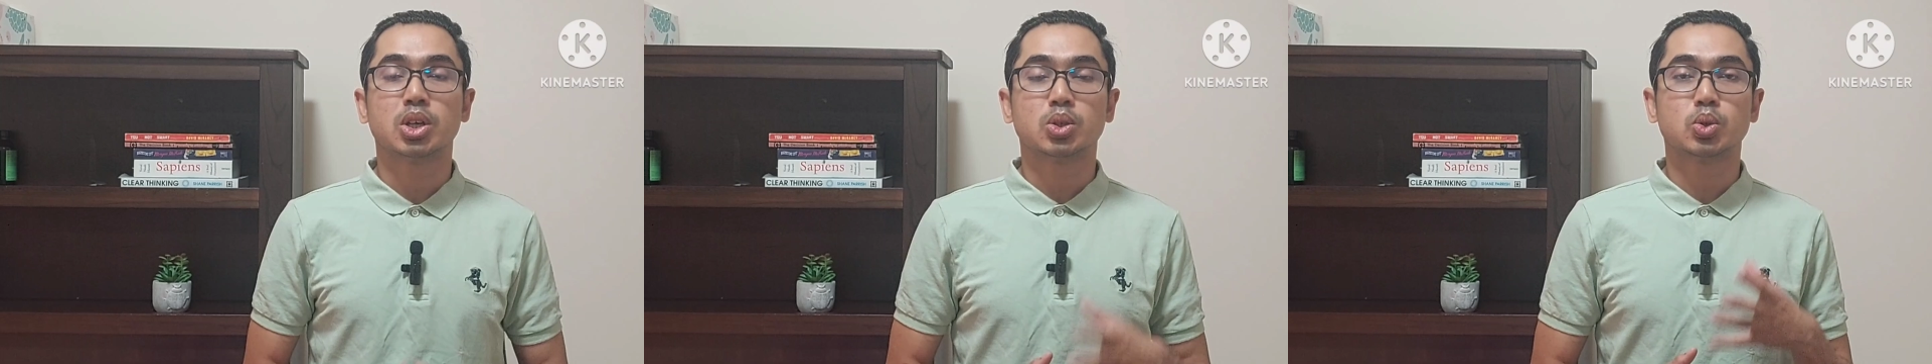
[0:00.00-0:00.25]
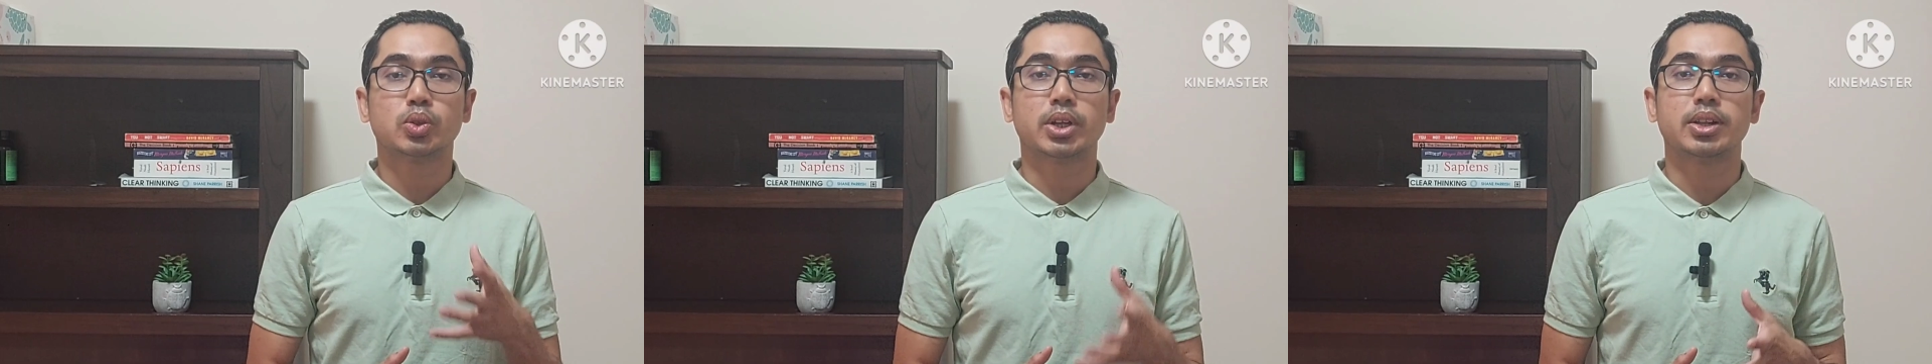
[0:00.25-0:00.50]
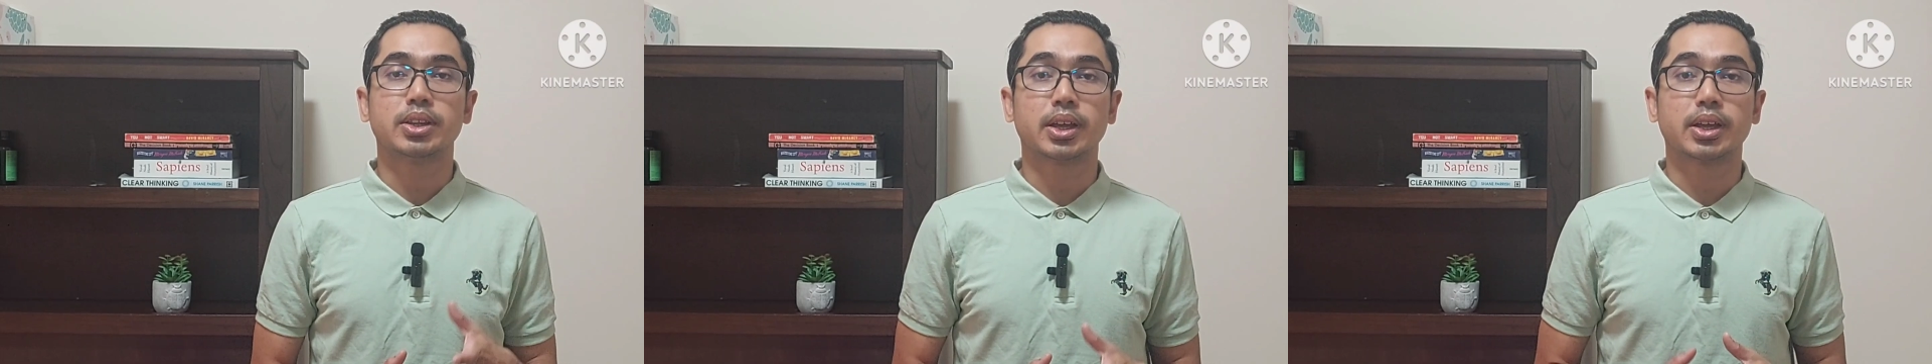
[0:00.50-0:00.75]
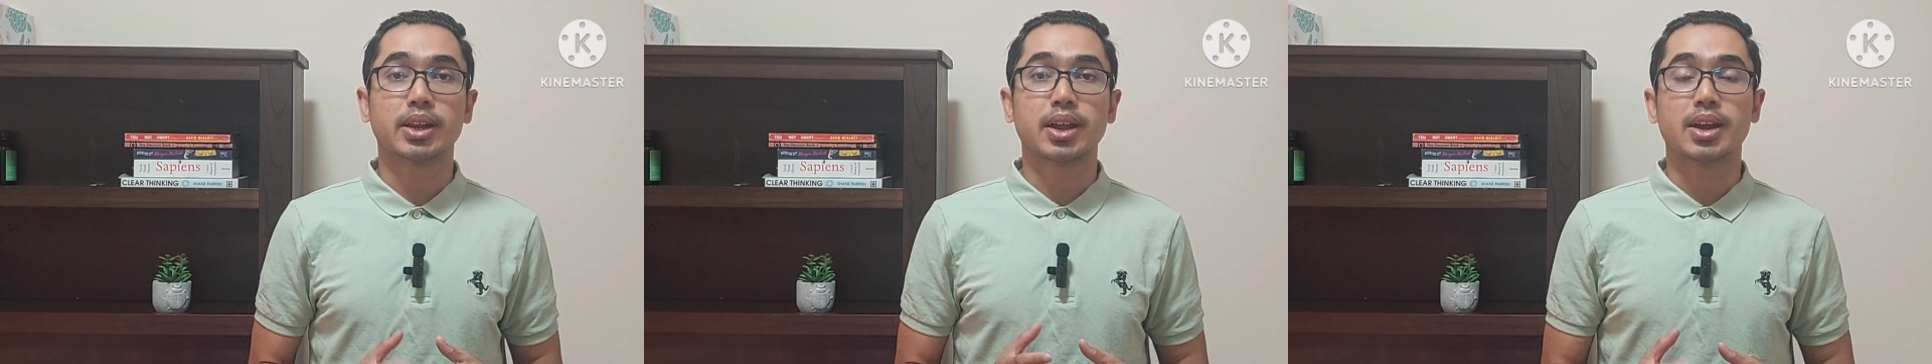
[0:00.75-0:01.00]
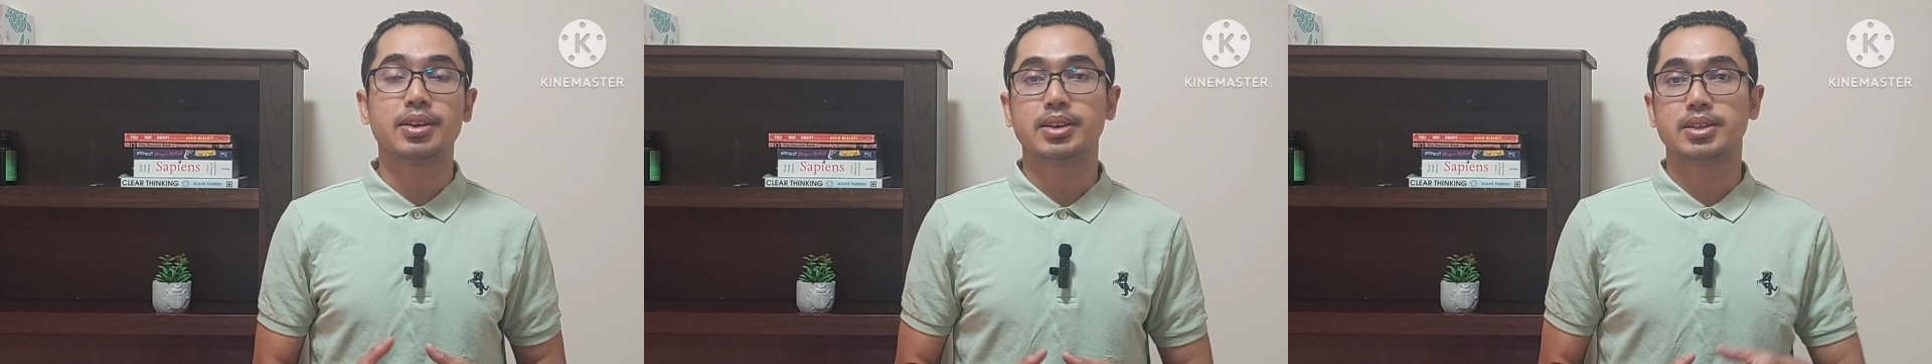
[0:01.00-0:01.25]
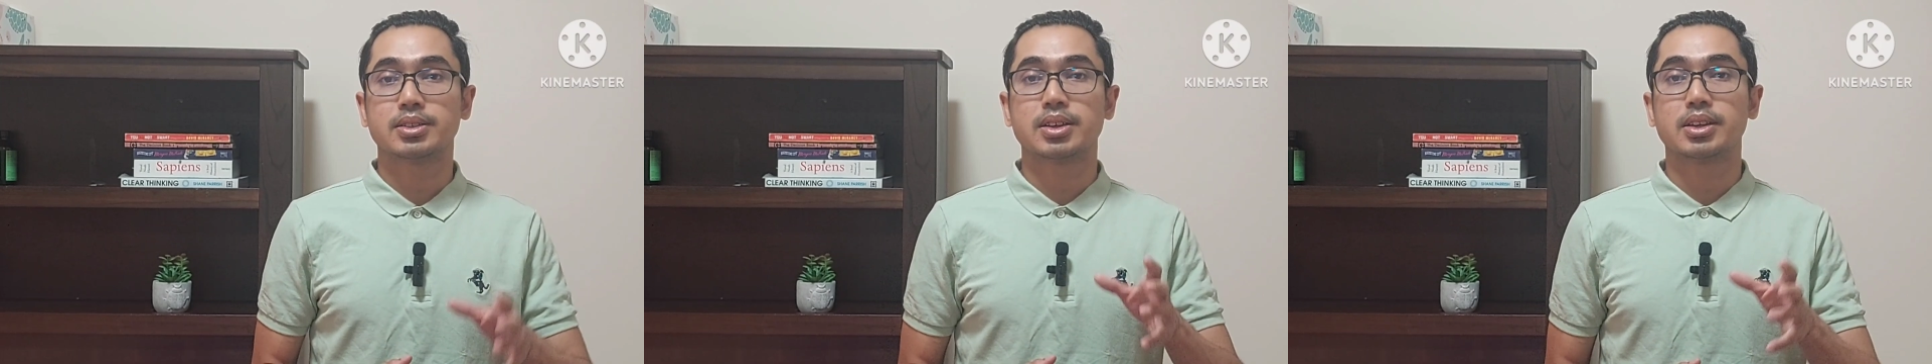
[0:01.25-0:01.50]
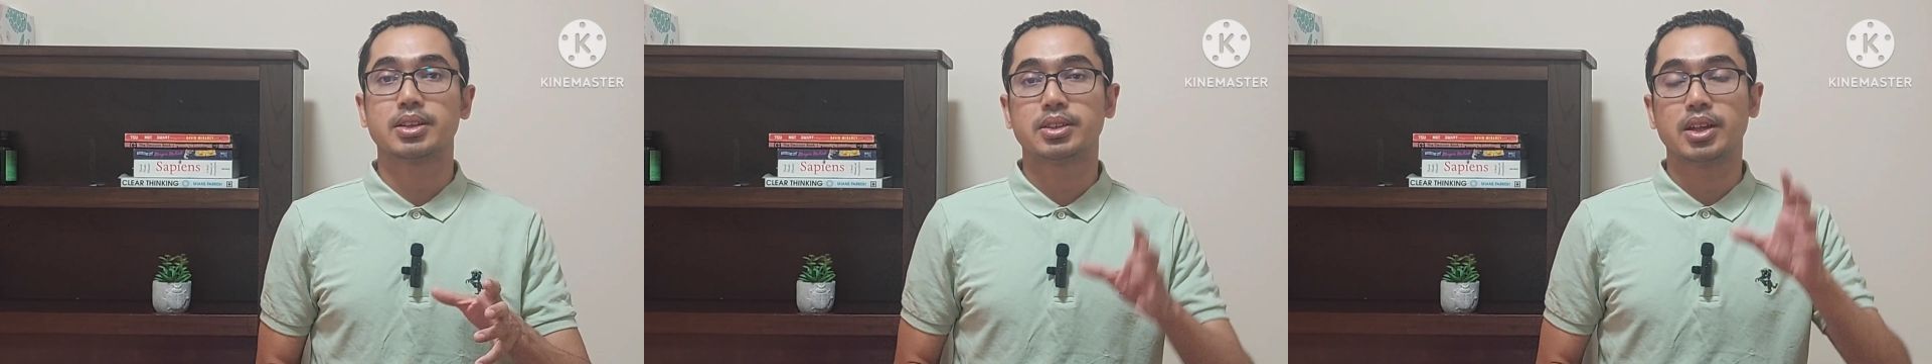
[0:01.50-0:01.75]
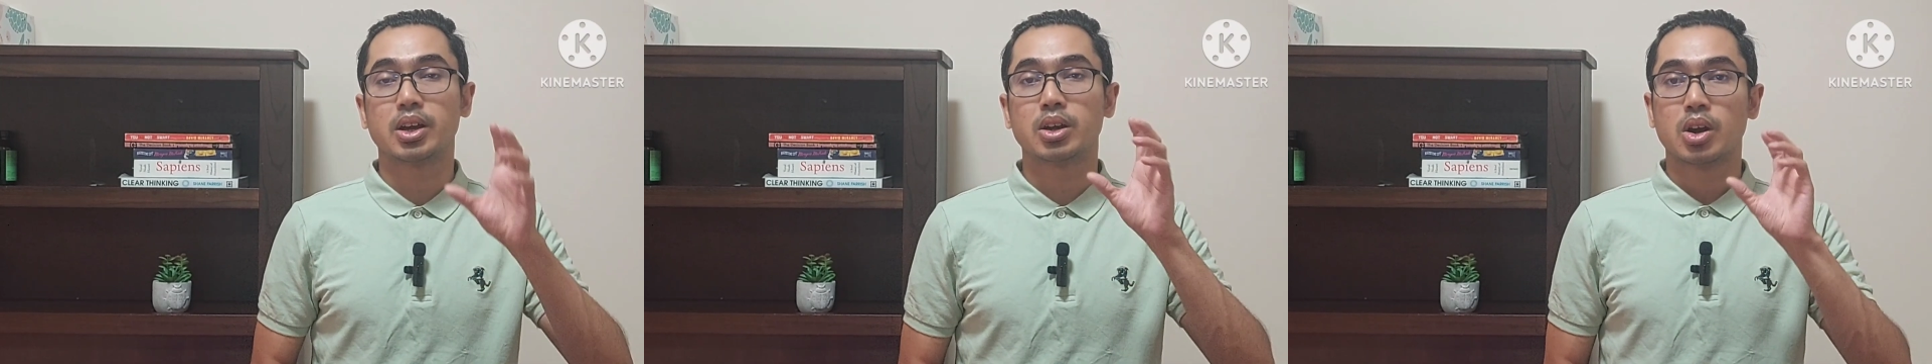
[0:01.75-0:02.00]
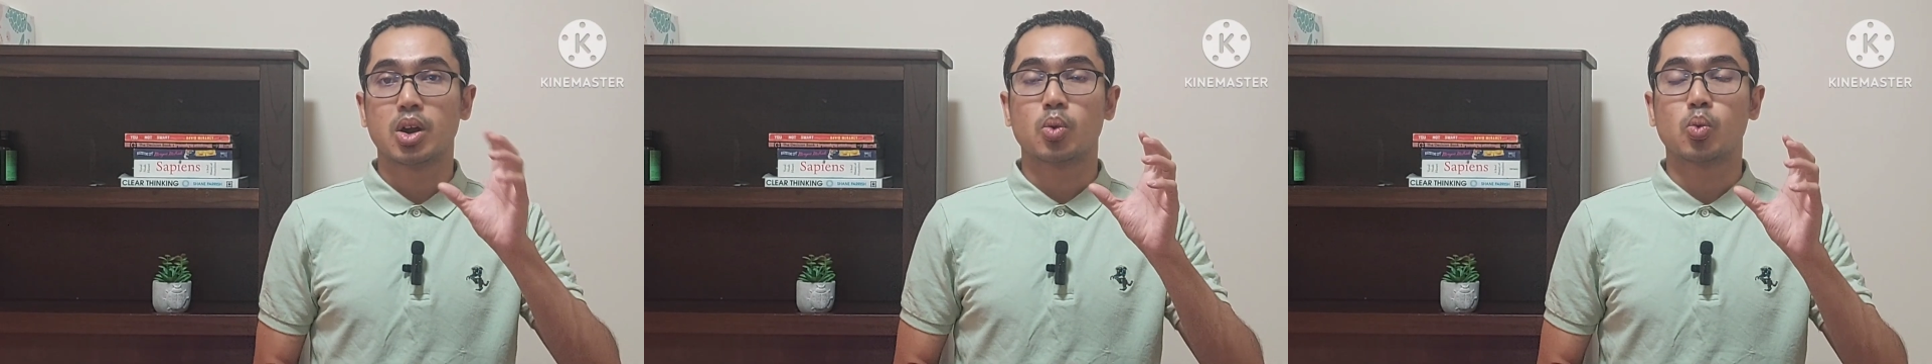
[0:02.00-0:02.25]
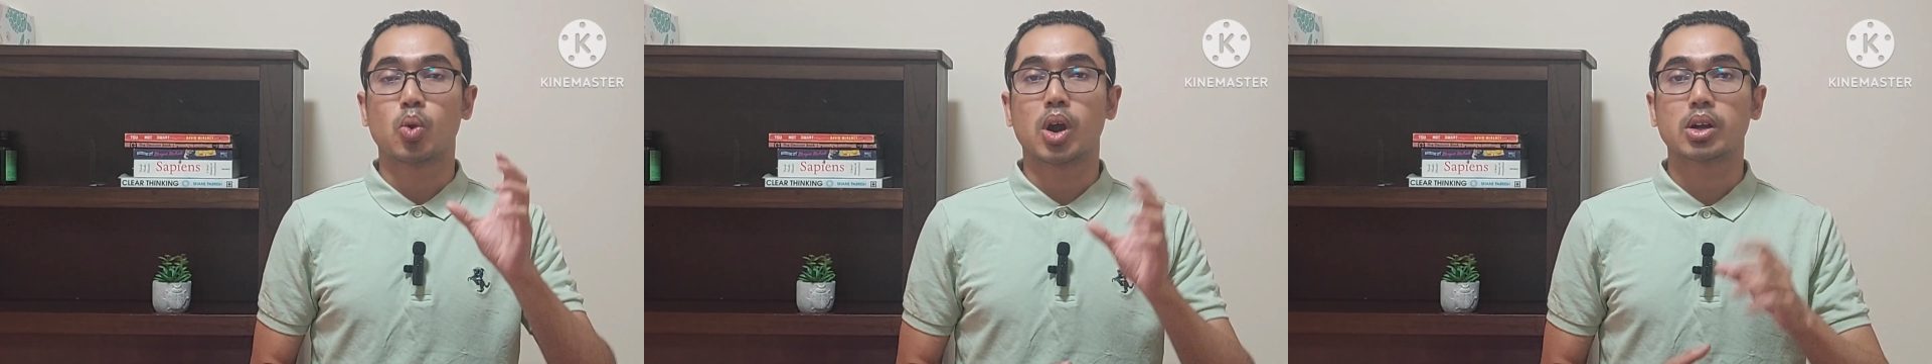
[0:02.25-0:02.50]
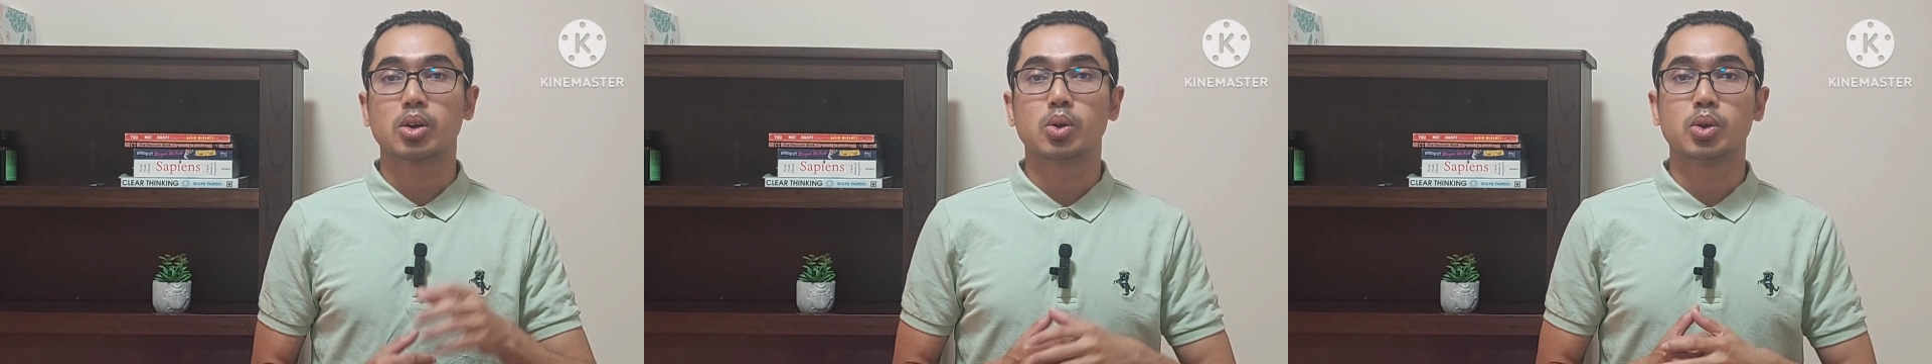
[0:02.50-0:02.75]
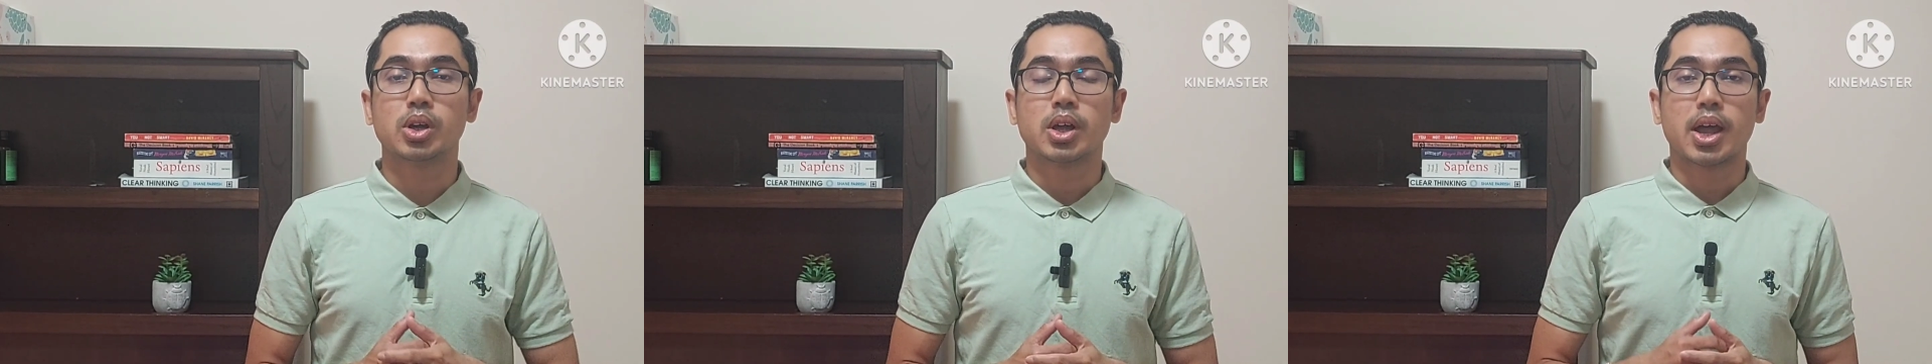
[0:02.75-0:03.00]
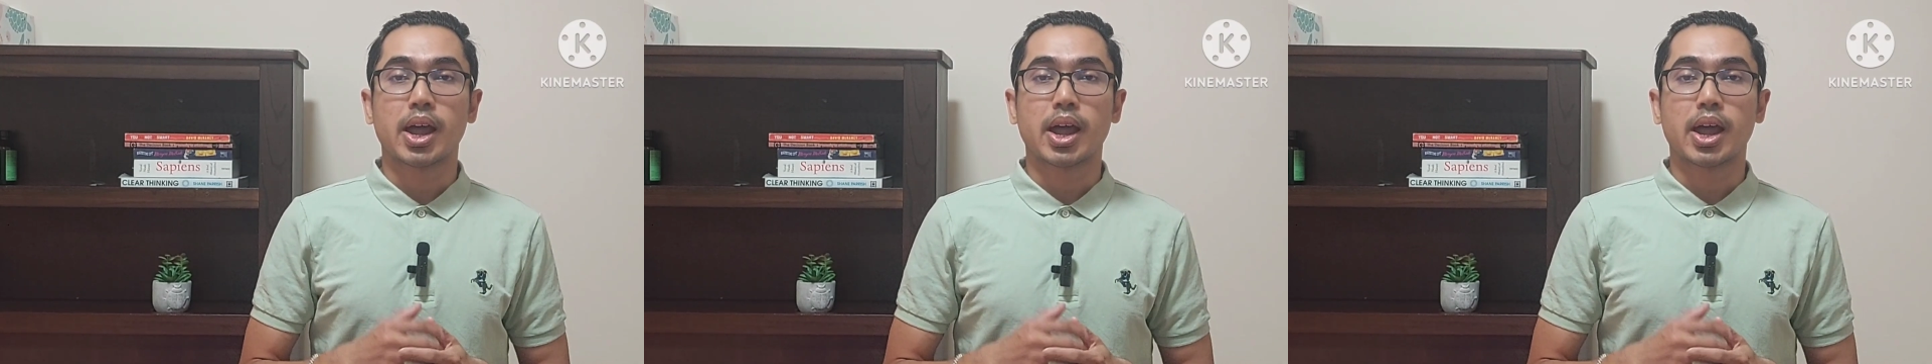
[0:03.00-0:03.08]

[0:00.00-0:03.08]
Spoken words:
so that they can understand their workload